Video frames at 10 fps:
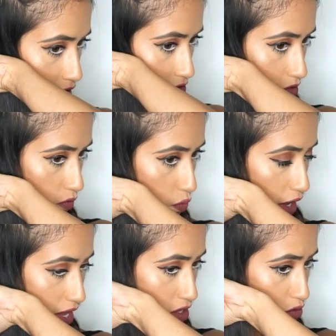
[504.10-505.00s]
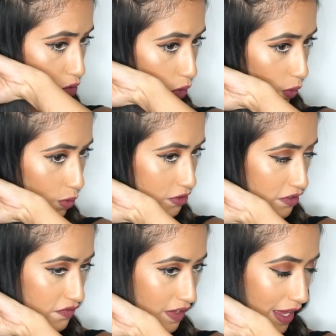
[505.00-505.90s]
So the way you hold your
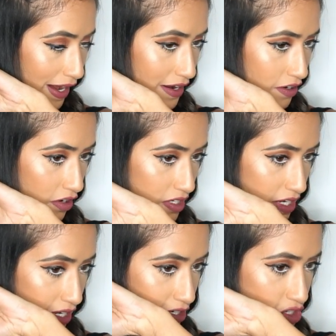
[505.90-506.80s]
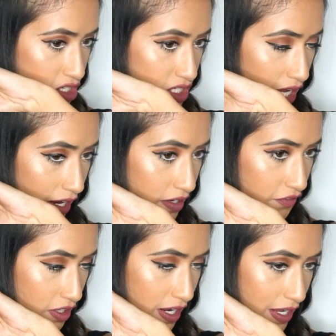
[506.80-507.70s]
flat iron on each side of
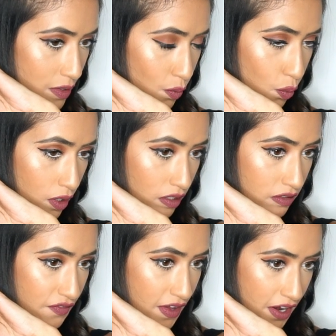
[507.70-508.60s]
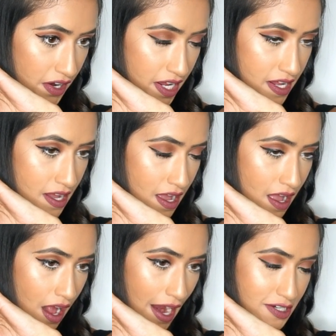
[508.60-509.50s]
your head will vary.
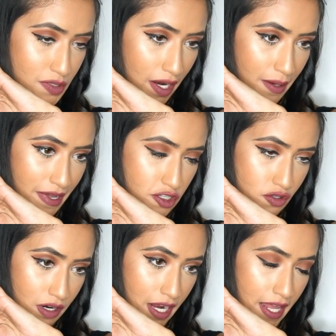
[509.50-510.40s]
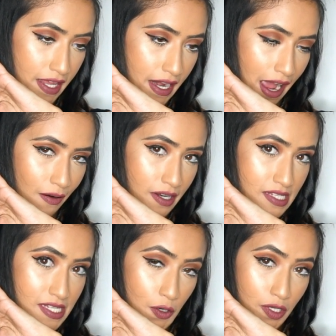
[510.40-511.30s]
I just recommend trying it out and
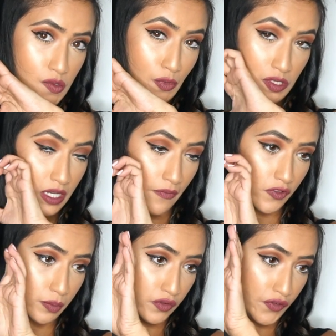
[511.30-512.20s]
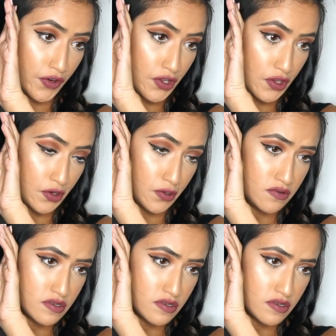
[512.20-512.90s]
seeing what's most comfortable for you.